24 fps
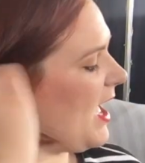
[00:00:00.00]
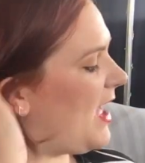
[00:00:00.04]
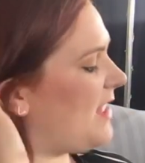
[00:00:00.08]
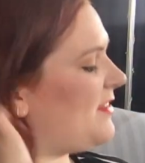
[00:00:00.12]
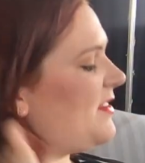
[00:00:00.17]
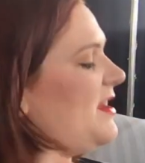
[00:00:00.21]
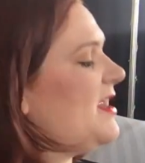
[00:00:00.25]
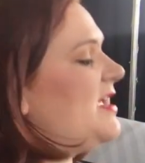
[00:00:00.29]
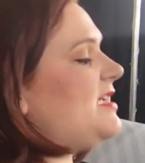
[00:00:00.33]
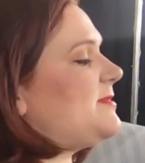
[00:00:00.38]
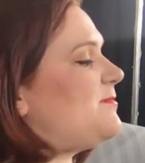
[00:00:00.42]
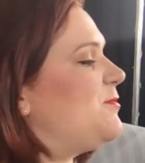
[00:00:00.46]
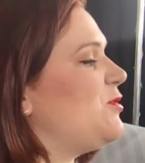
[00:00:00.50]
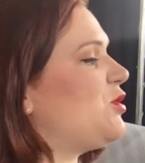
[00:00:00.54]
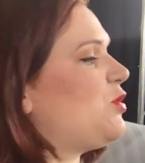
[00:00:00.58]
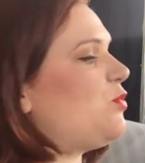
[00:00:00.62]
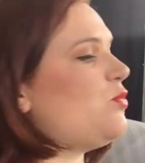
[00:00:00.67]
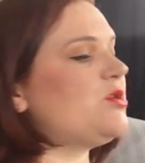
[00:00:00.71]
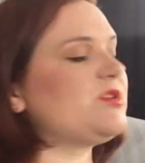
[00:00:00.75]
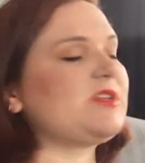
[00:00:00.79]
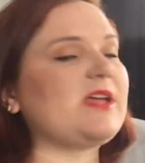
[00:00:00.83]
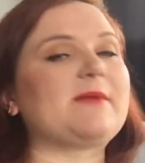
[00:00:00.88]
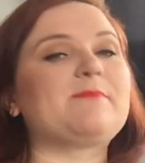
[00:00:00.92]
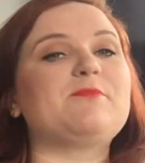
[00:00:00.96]
Uh, the next book
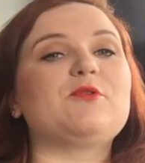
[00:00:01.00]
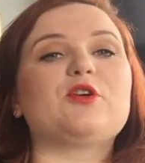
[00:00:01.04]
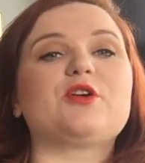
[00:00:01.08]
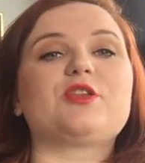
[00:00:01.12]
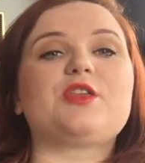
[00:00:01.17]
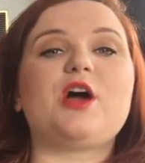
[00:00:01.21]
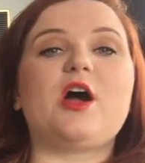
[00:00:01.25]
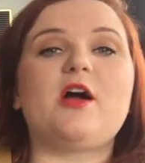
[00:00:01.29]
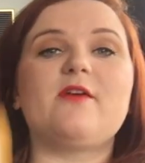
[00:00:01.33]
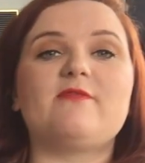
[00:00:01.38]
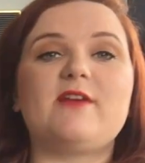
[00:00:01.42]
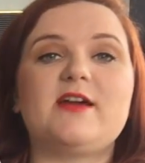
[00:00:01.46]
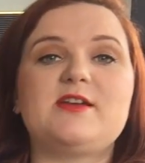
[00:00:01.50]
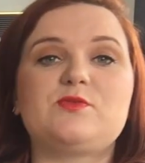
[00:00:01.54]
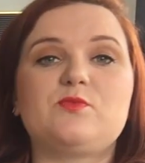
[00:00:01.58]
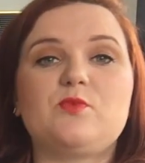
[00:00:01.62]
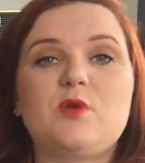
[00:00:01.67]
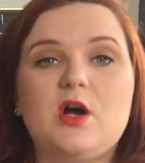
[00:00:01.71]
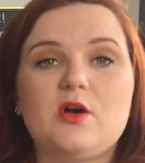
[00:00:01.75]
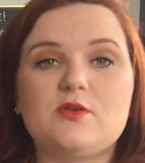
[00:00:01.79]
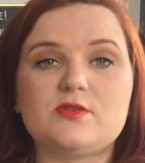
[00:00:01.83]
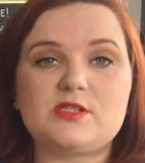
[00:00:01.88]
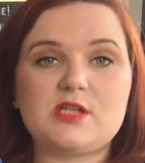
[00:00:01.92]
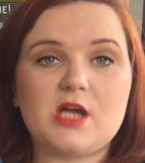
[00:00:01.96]
was a book that I read
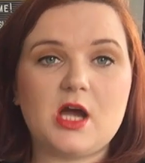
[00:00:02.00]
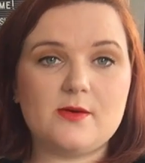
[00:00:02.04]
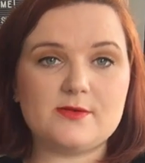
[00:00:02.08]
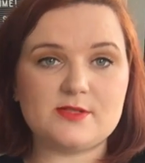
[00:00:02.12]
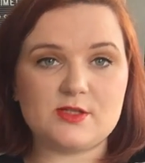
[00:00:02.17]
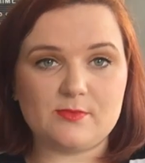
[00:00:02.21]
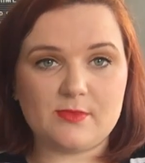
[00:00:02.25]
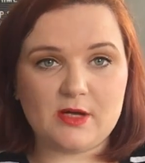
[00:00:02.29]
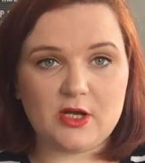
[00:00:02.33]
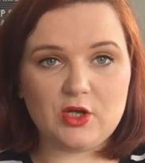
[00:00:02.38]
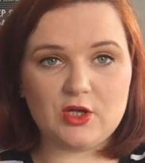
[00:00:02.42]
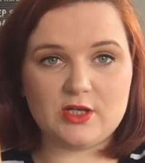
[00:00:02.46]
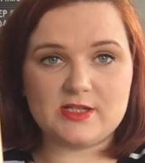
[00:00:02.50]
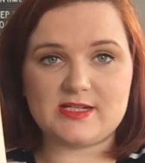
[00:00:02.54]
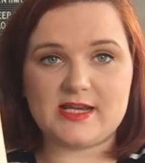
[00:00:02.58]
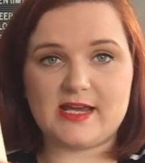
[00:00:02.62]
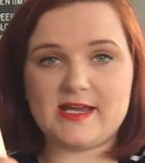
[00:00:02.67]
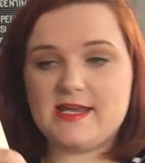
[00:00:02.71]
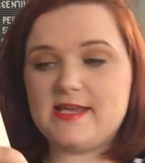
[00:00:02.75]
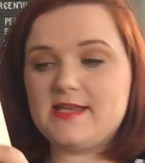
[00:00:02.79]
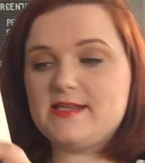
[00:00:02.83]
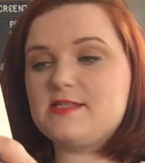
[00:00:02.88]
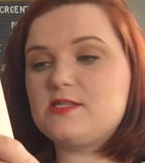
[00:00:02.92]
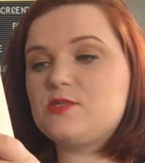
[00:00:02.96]
whilst I was on my holiday.
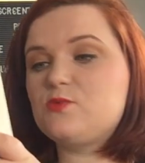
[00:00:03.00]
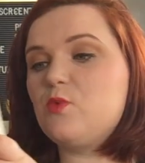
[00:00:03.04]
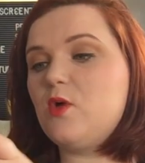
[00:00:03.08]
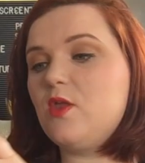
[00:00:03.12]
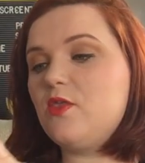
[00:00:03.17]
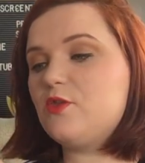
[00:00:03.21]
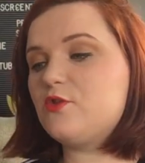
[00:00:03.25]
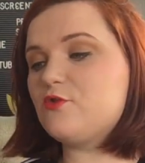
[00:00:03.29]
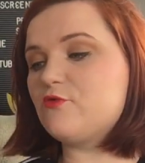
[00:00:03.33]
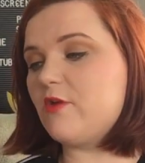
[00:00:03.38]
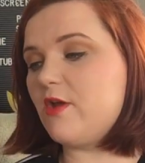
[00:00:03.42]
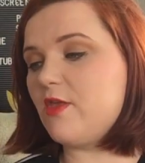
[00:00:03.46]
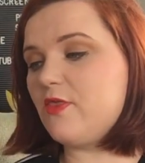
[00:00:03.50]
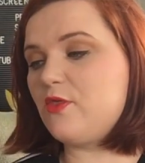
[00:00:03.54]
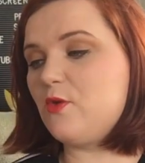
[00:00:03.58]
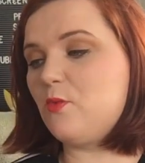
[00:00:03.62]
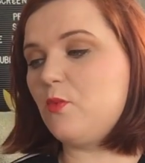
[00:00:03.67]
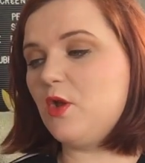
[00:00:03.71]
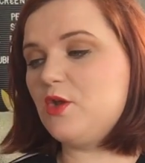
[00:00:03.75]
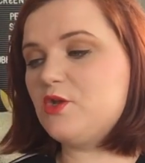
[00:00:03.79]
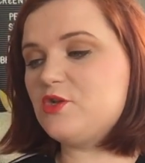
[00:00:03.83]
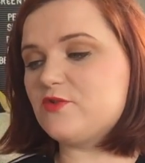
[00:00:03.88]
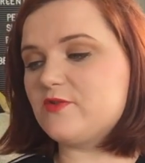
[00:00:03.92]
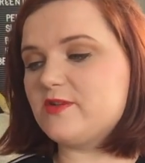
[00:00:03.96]
It is *Wonder*, The
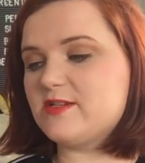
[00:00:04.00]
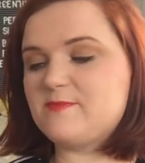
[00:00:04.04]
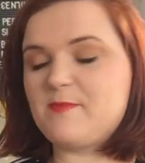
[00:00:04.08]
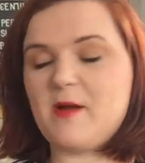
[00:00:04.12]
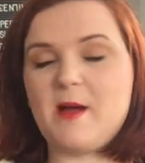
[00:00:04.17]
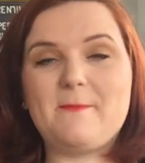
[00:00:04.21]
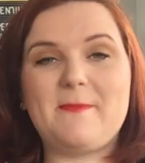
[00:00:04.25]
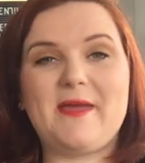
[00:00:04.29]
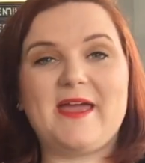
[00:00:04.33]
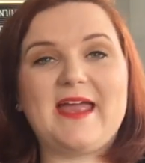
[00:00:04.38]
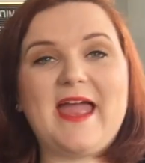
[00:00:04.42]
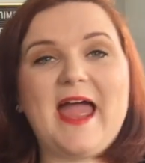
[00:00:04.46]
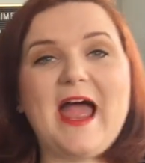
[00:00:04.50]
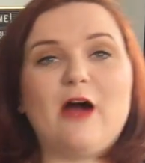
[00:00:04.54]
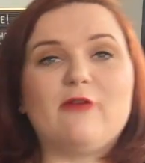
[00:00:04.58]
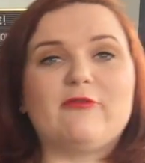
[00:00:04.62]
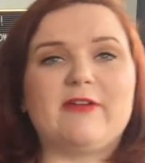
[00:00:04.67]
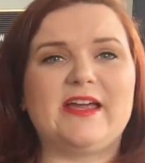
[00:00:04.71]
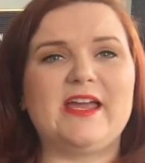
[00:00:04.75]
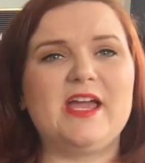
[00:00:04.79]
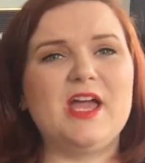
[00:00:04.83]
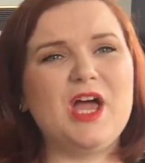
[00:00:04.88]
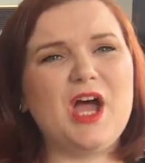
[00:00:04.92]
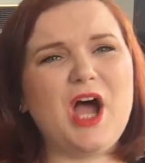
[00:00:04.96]
Wanderers by Meg
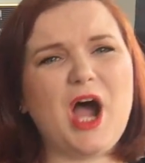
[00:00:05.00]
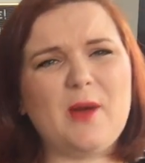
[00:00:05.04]
Howrey.